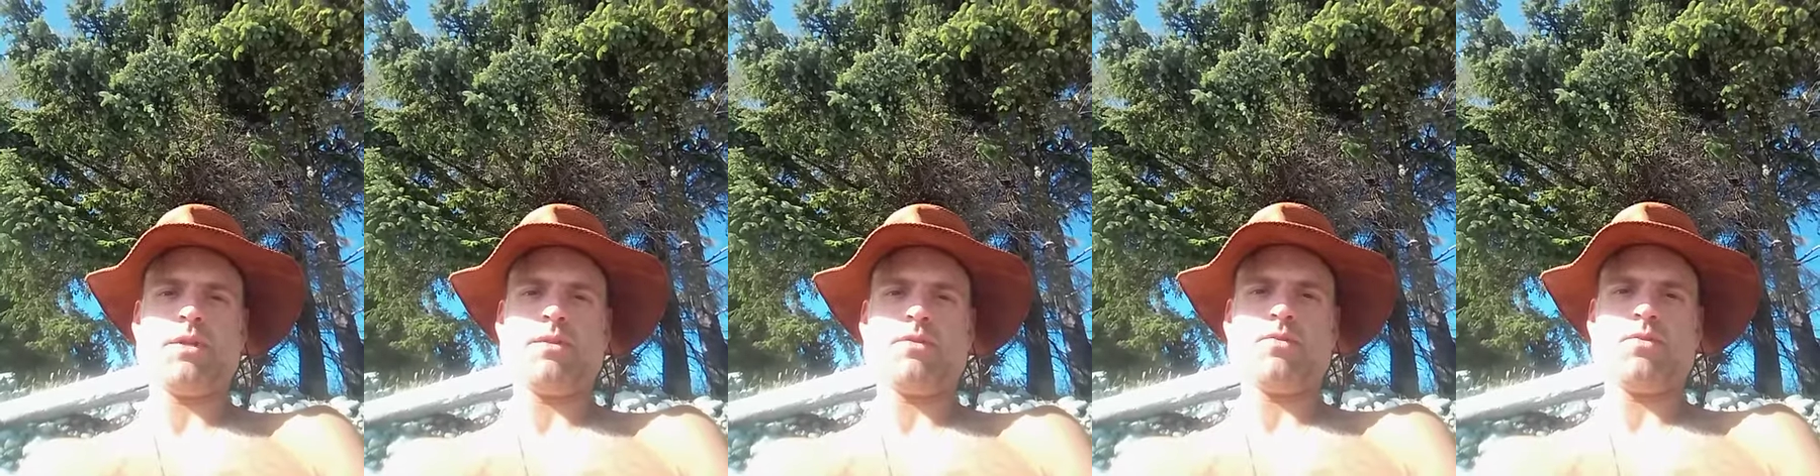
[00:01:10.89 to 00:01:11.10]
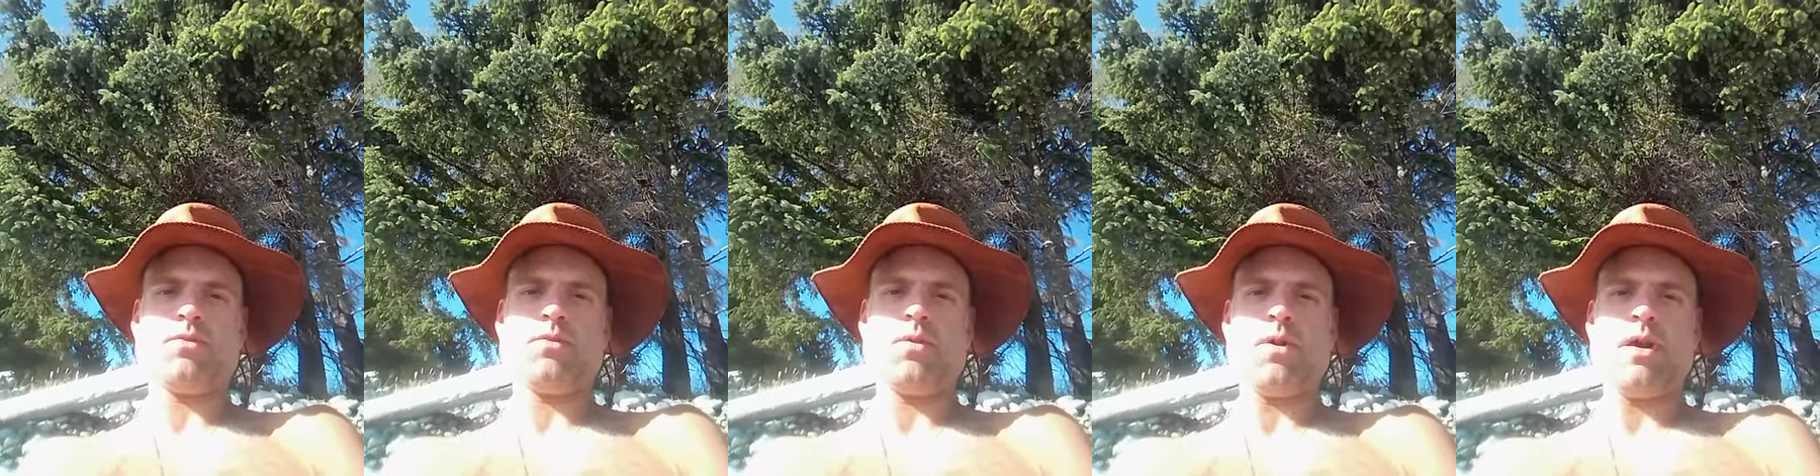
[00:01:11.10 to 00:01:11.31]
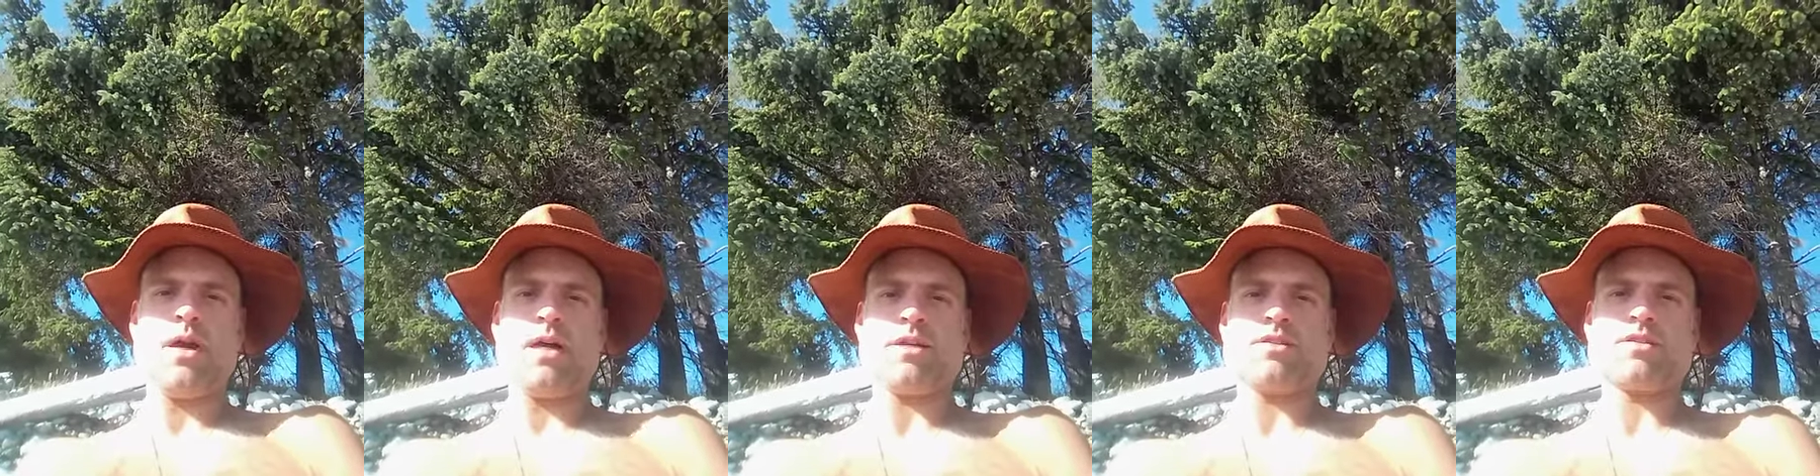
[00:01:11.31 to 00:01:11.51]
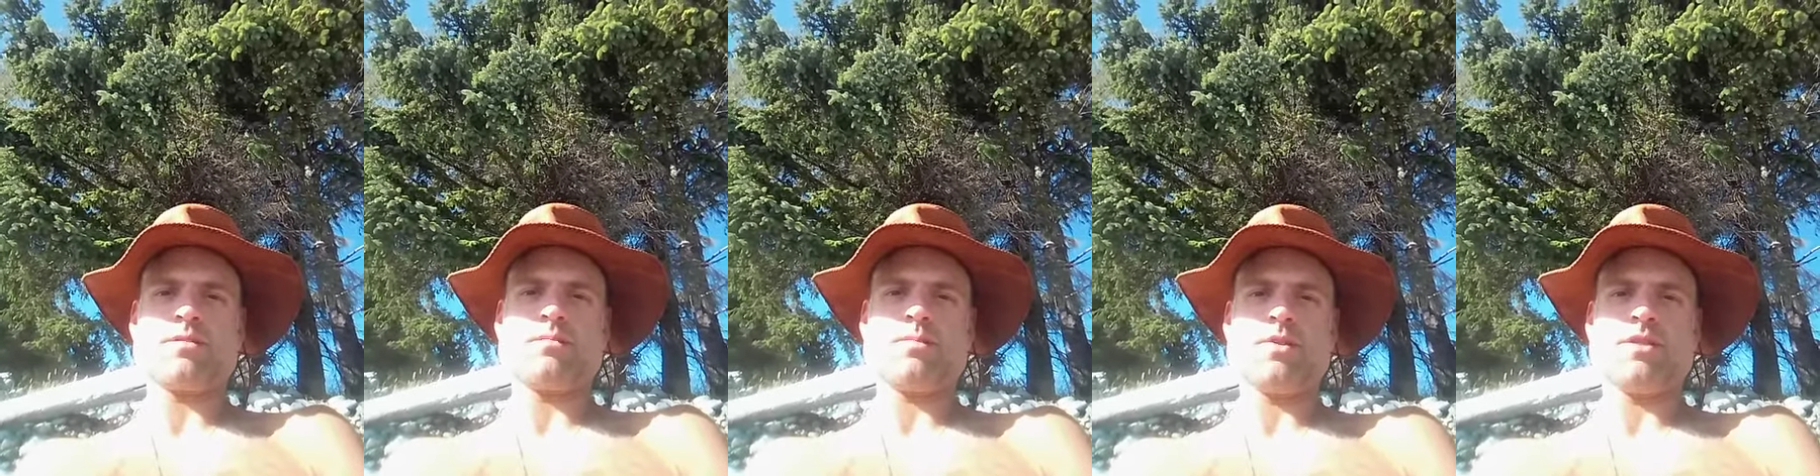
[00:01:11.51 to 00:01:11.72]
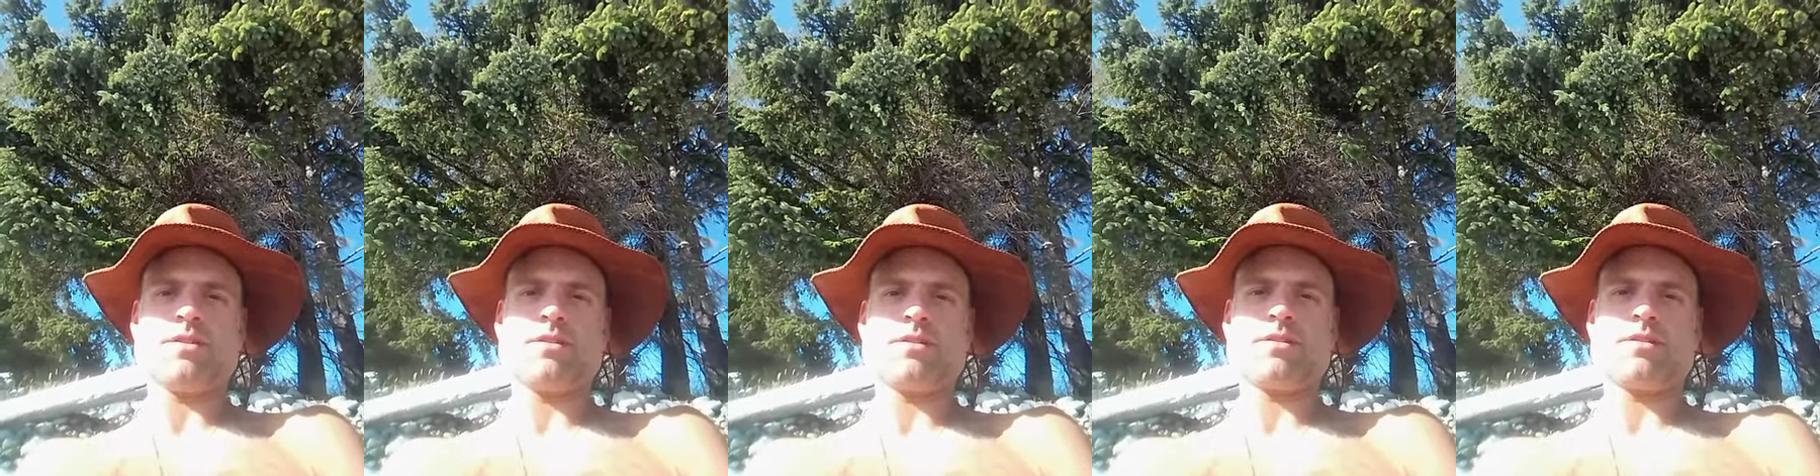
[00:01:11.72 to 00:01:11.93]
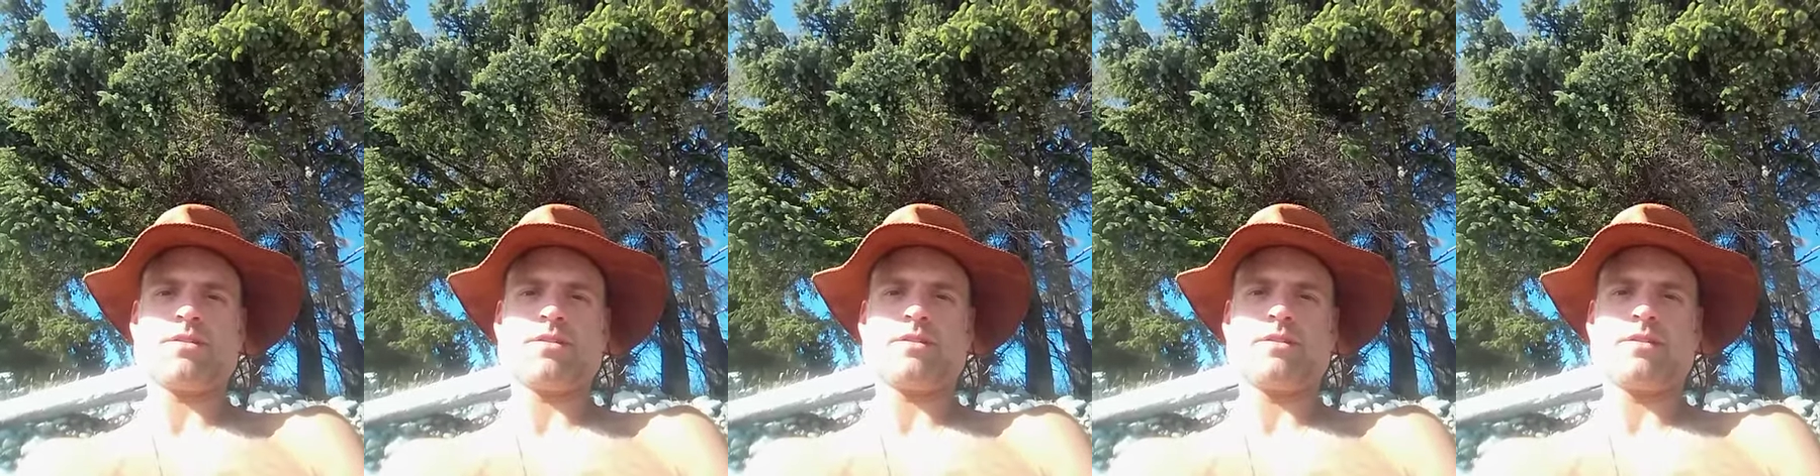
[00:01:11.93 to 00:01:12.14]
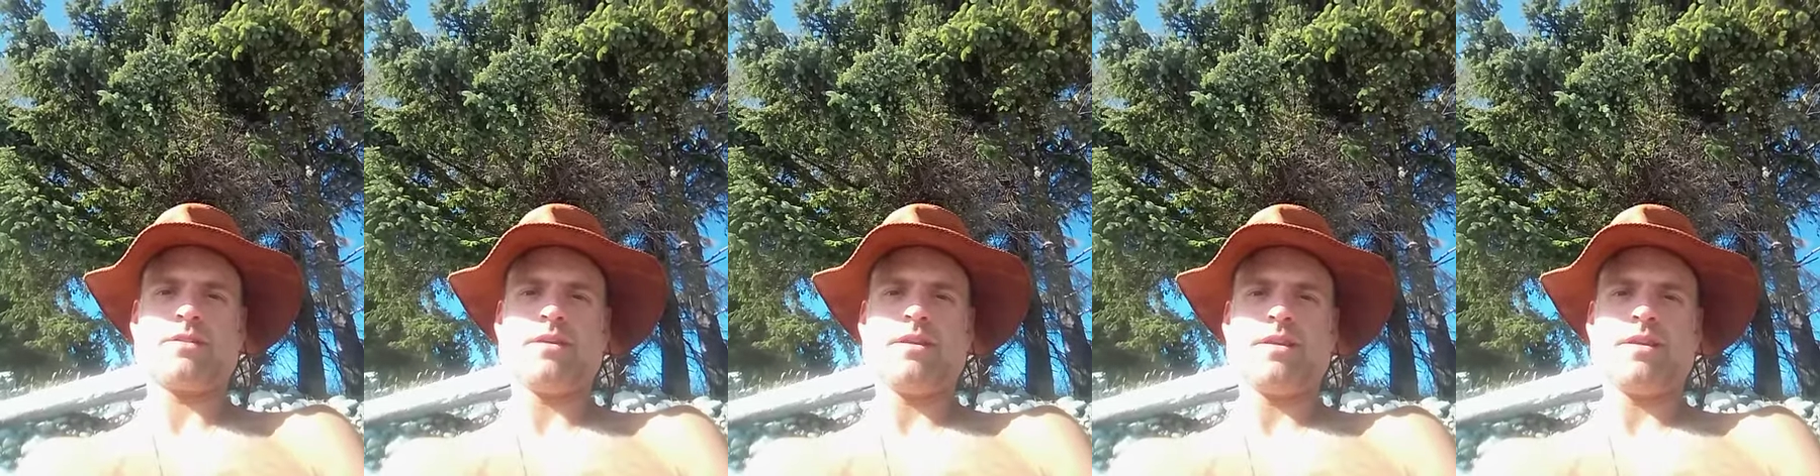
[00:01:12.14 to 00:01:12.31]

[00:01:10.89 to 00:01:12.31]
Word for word: into awesomeness